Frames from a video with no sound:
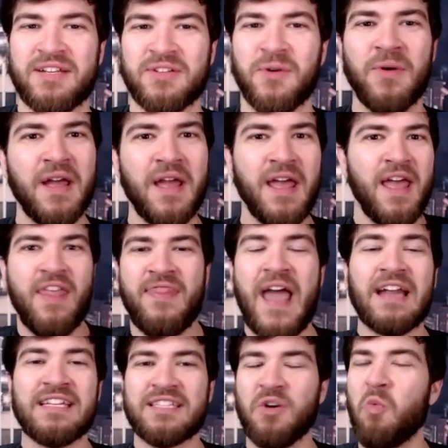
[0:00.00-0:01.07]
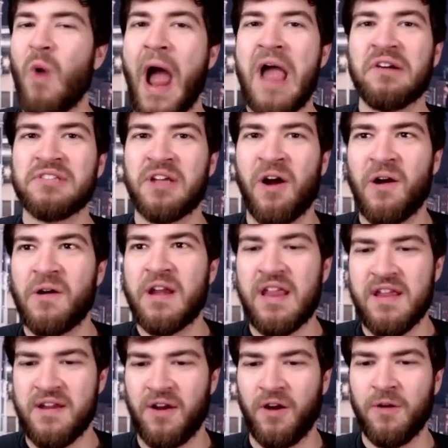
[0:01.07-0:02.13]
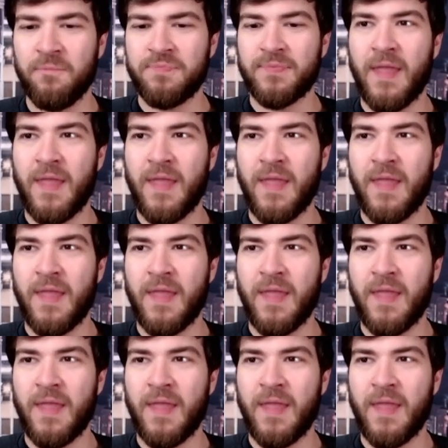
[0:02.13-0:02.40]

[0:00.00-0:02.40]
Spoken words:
So that's the wild card here.